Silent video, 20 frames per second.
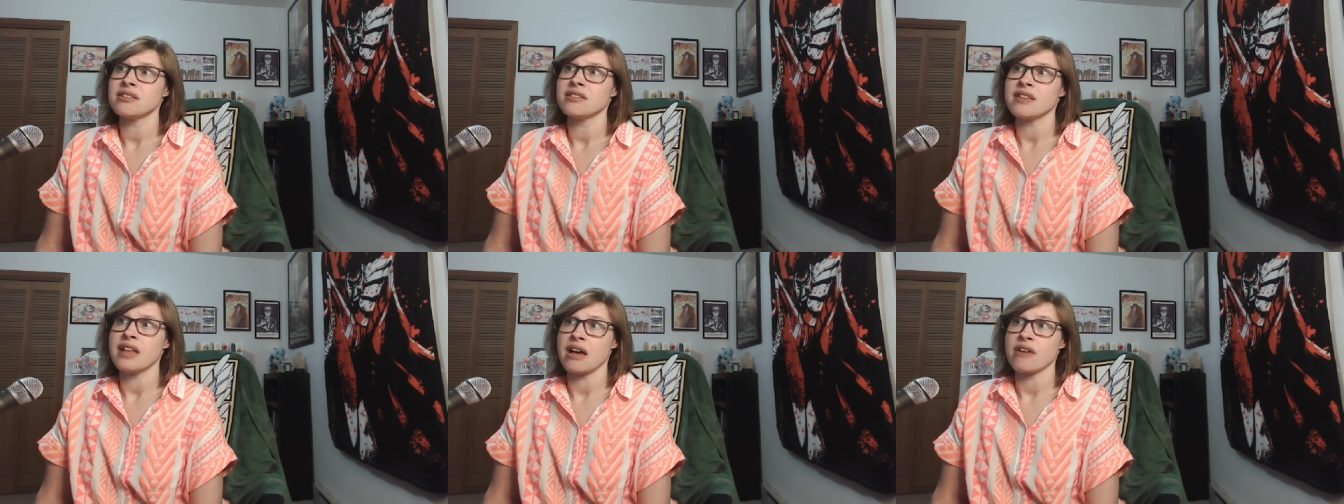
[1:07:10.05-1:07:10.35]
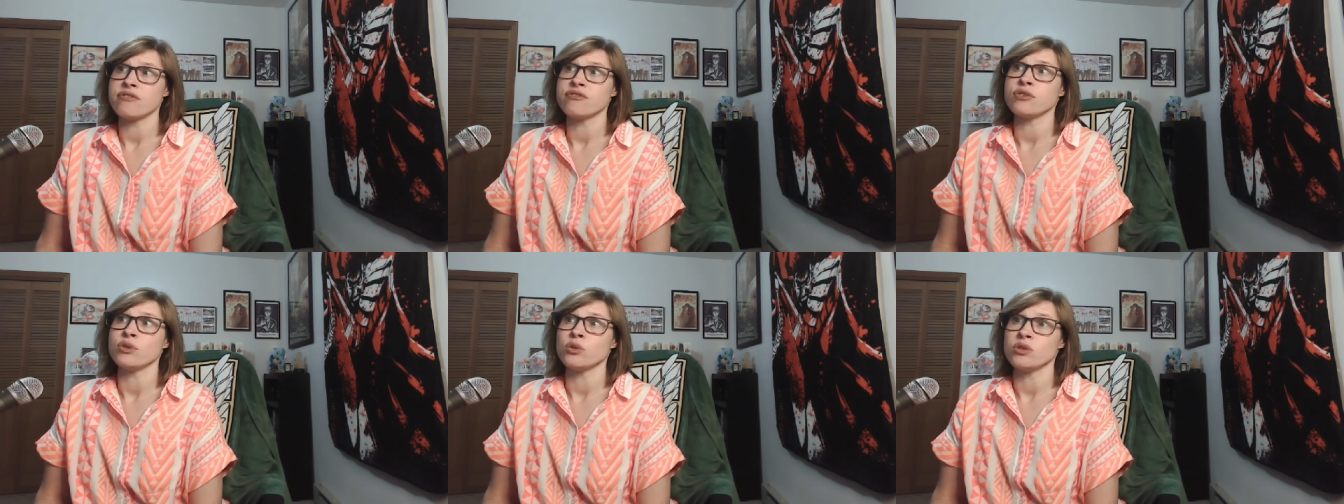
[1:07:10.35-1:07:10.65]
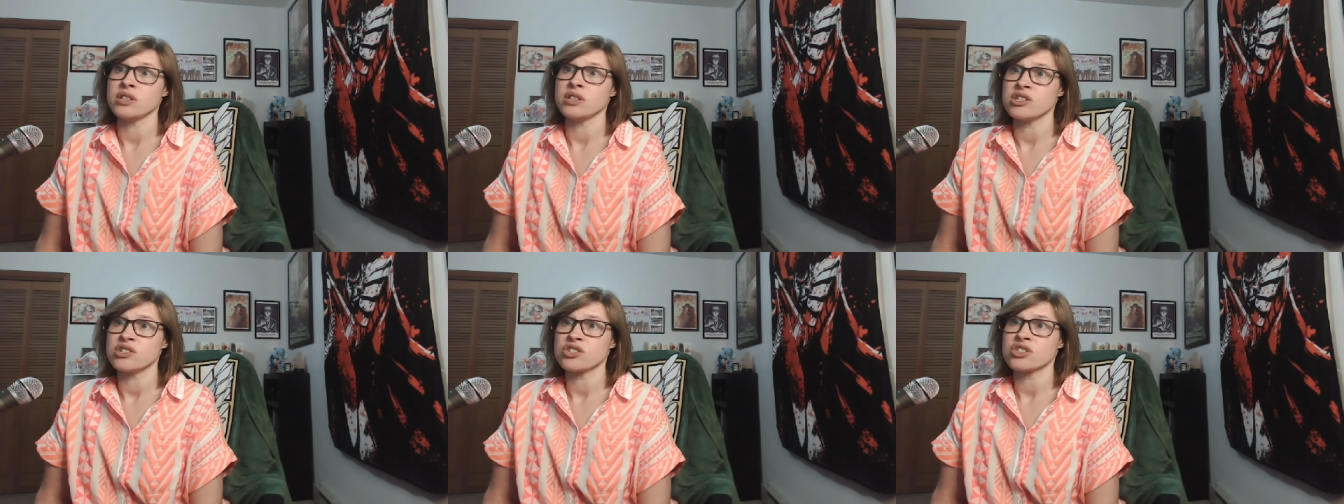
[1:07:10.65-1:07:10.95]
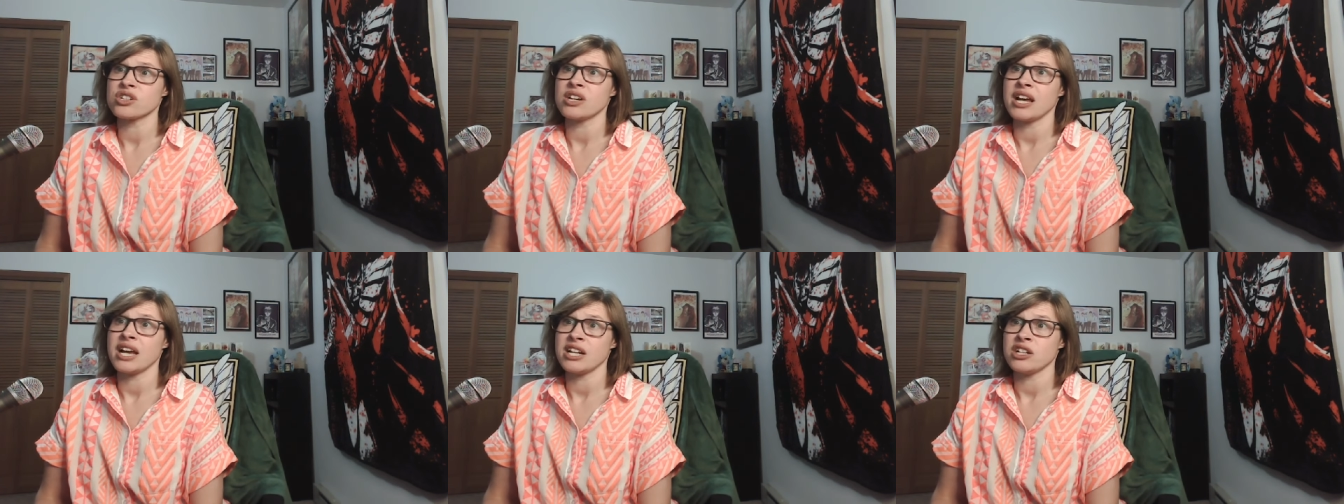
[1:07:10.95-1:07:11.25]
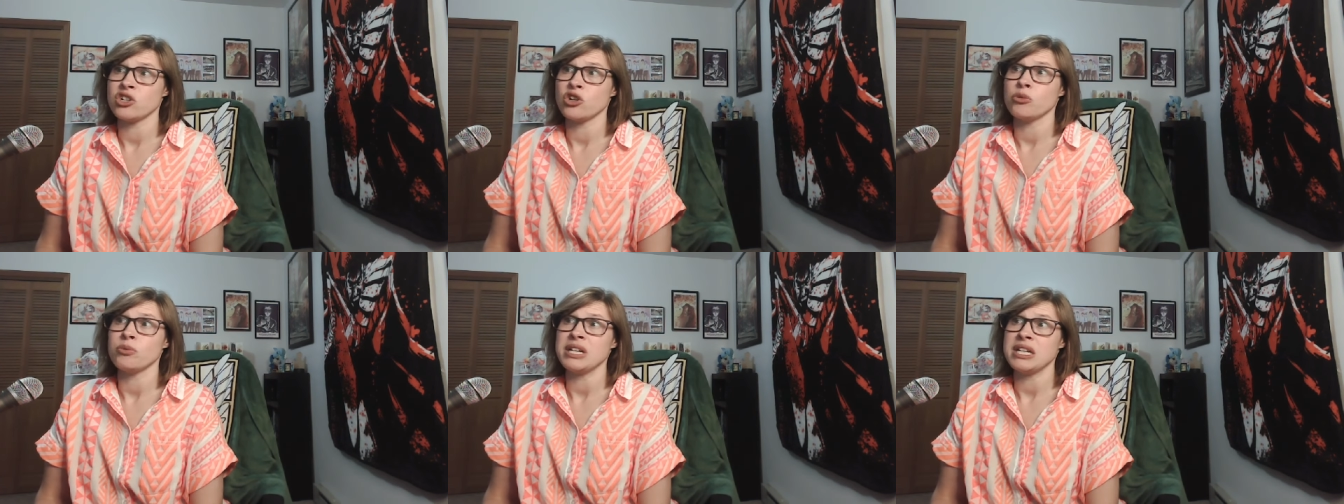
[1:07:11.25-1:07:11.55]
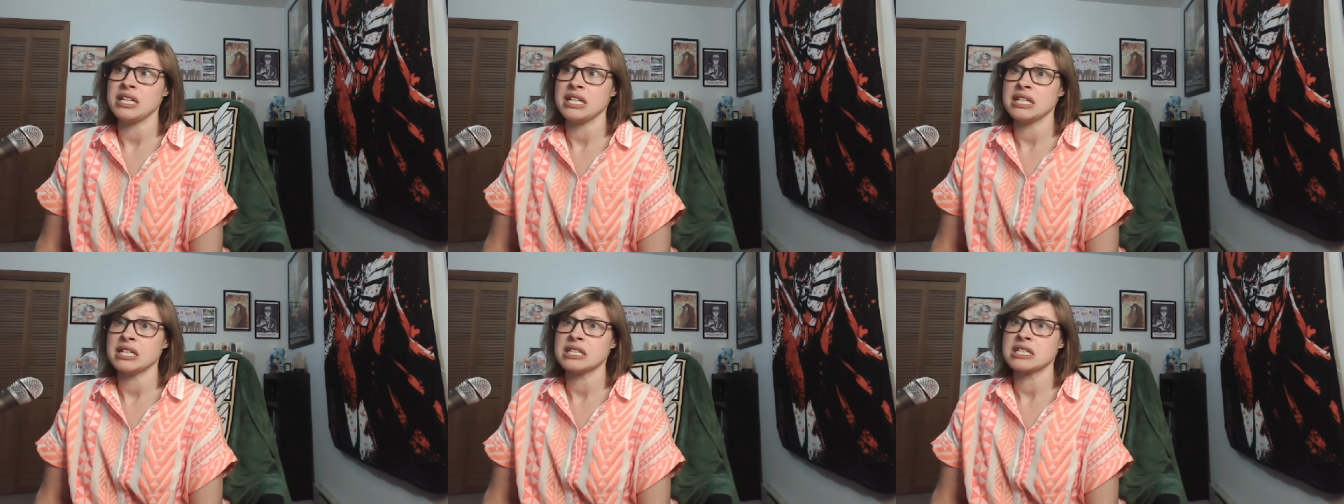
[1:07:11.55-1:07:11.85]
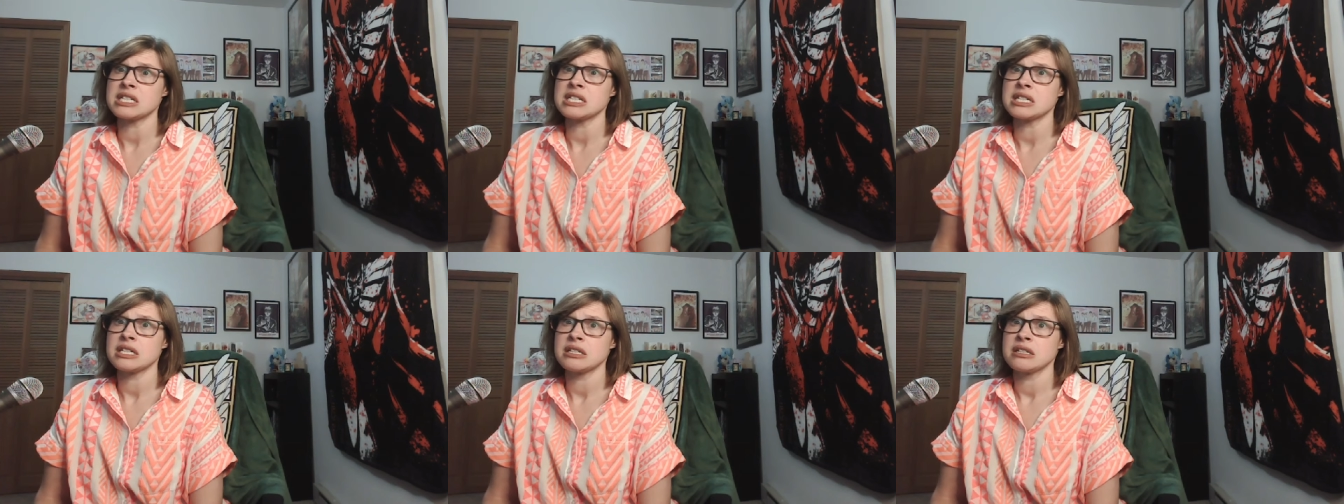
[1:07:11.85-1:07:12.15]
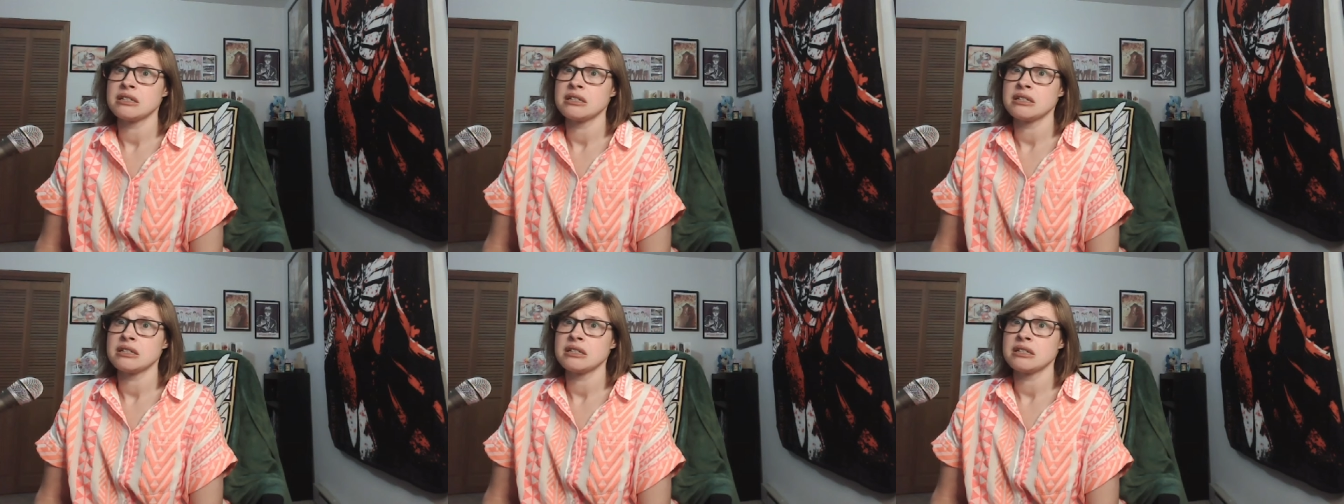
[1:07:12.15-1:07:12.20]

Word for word: that foolish and obedient.